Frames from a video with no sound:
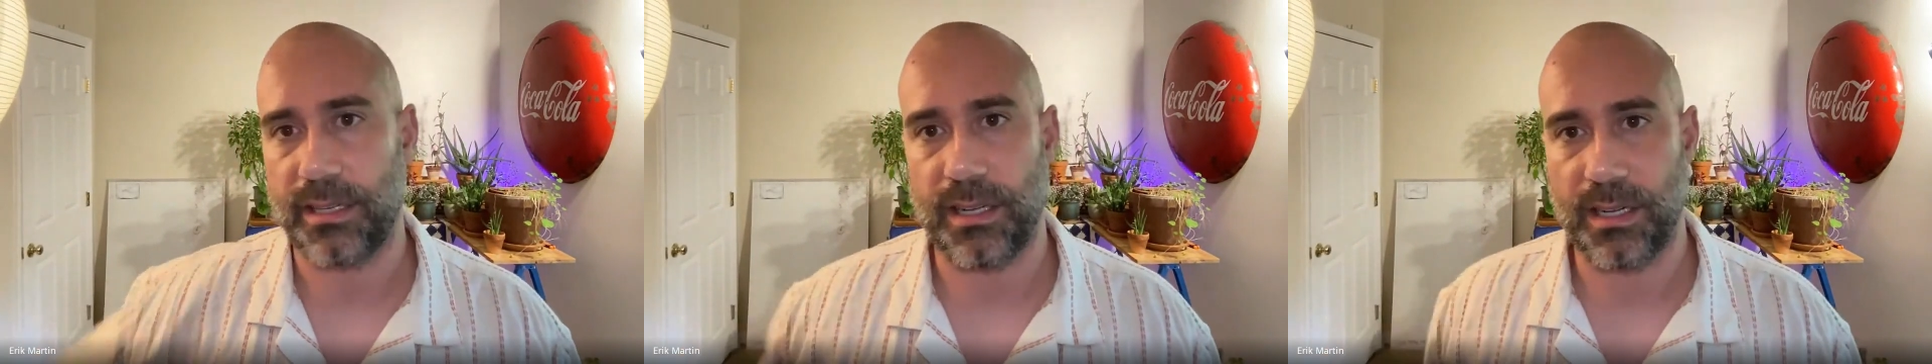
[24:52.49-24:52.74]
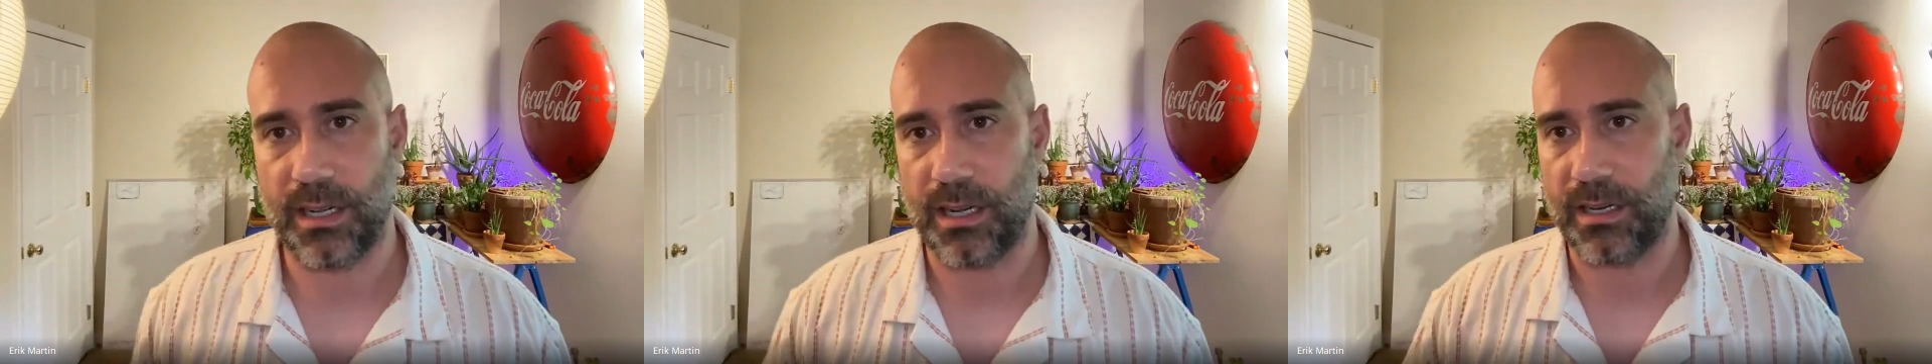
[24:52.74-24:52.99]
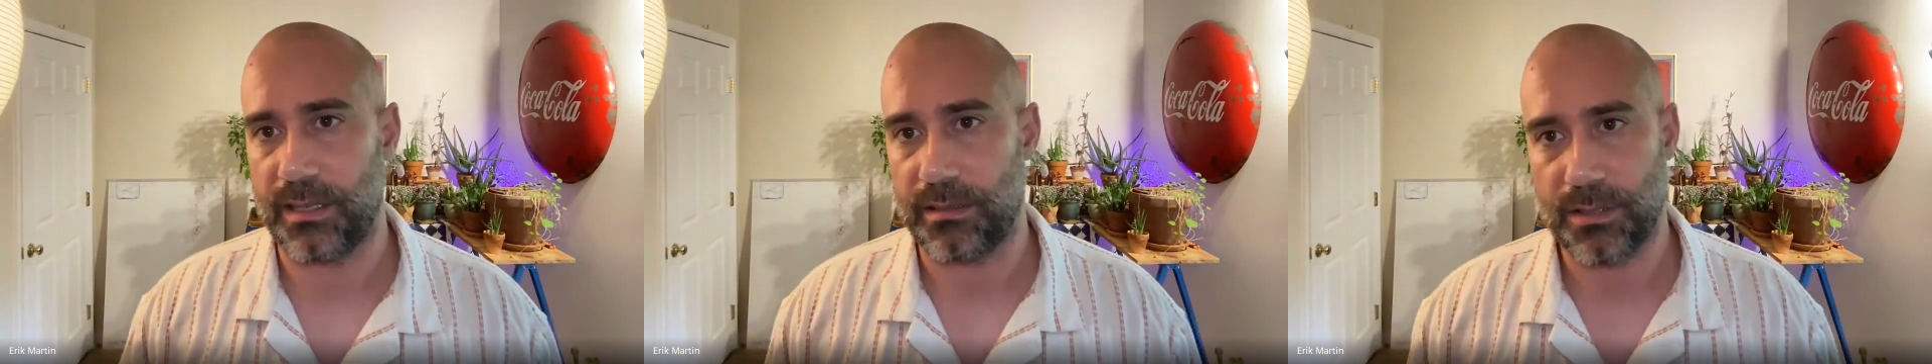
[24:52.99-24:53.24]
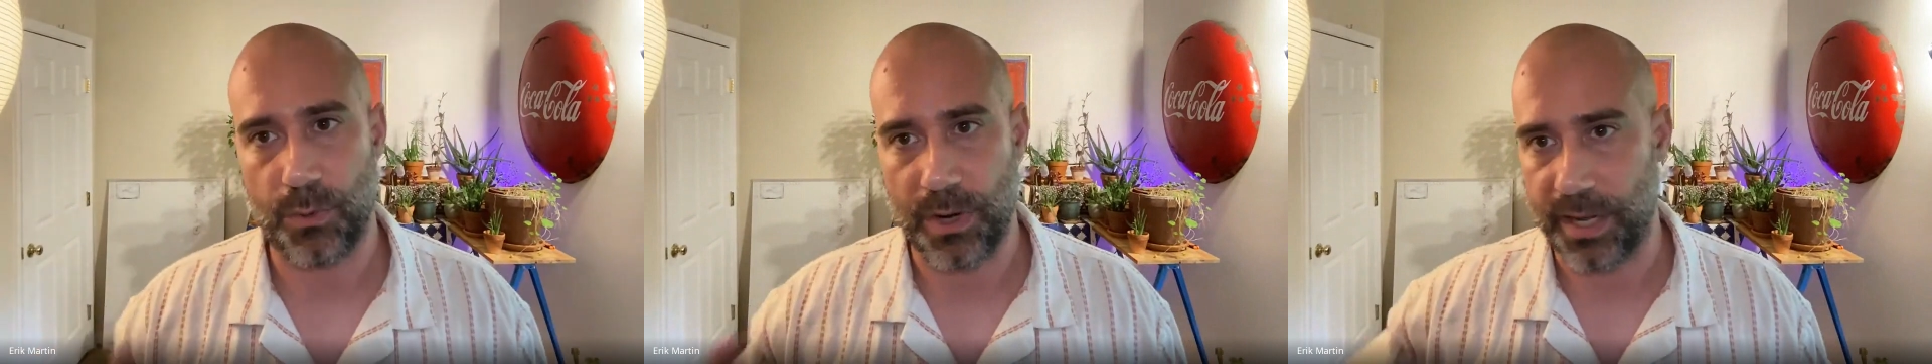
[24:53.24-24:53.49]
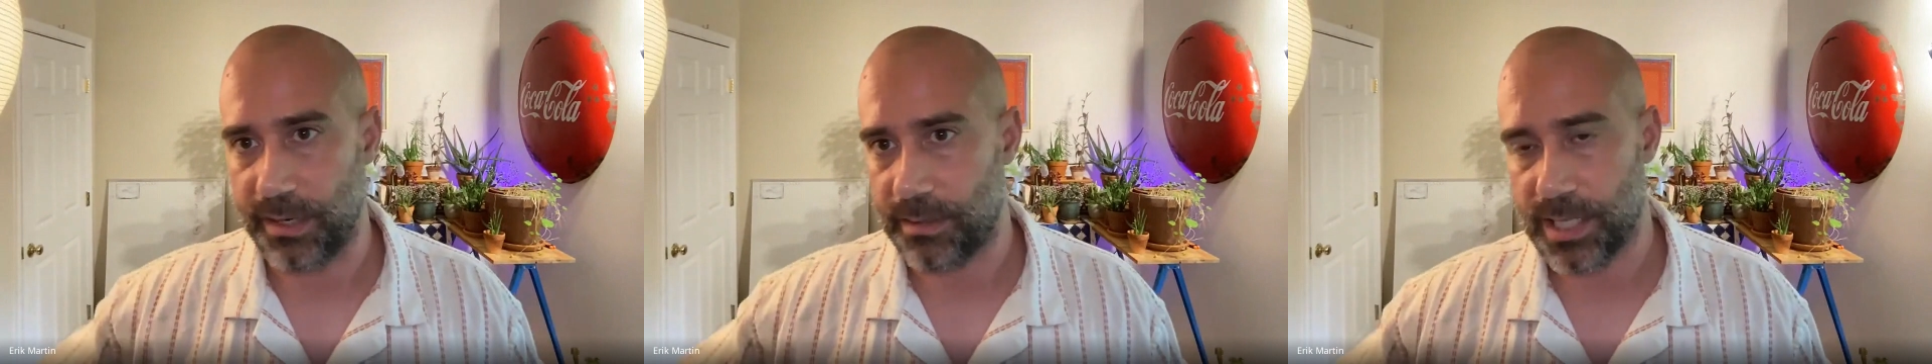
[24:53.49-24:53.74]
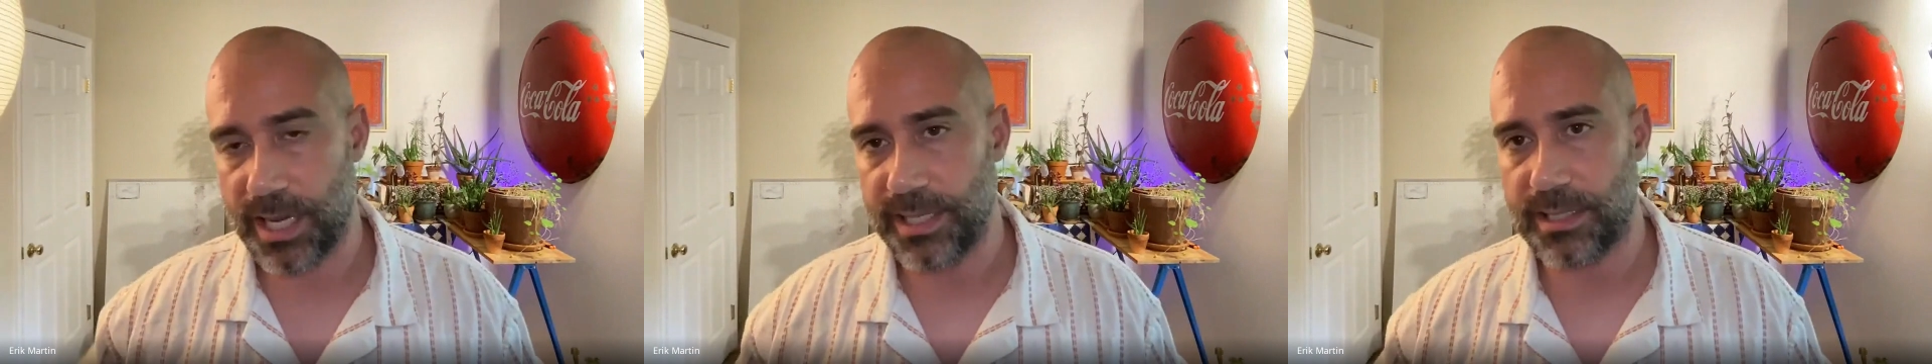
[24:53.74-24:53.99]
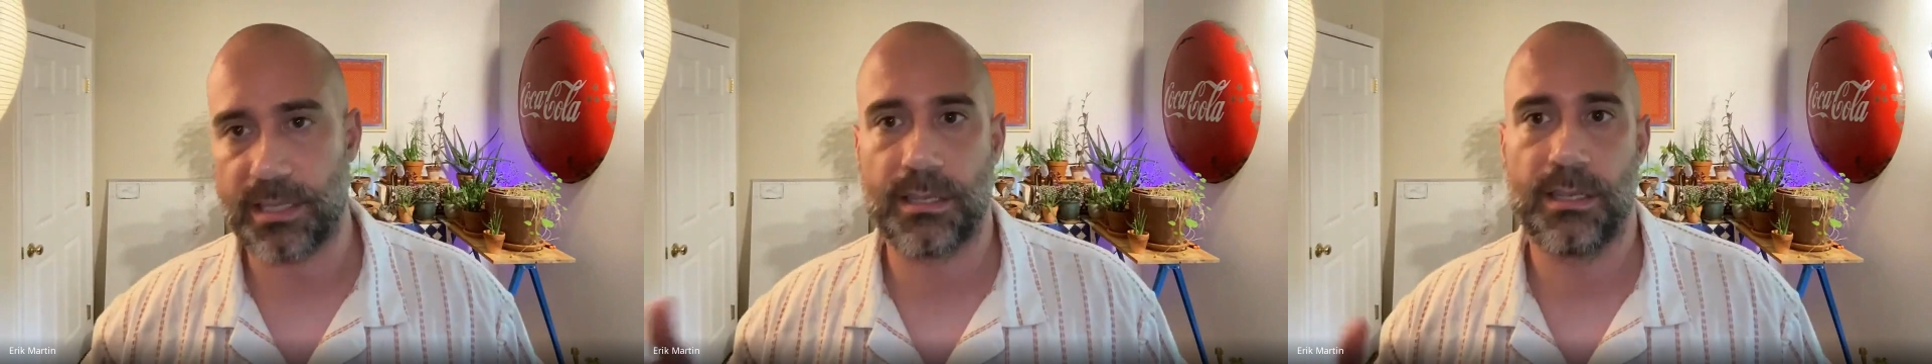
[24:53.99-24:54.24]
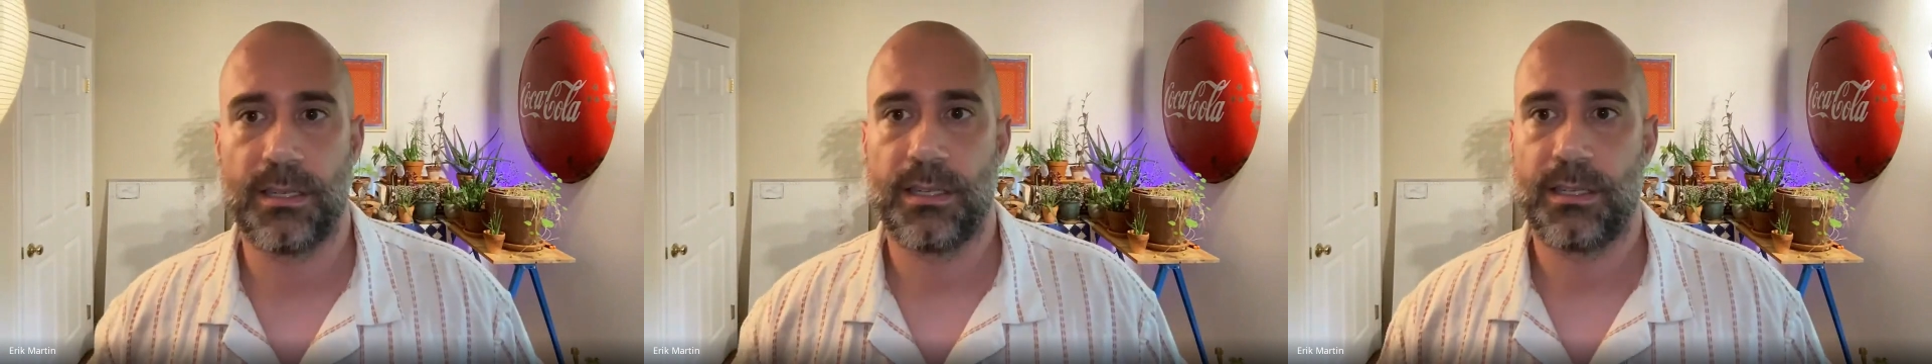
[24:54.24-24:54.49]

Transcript: on 20 sites.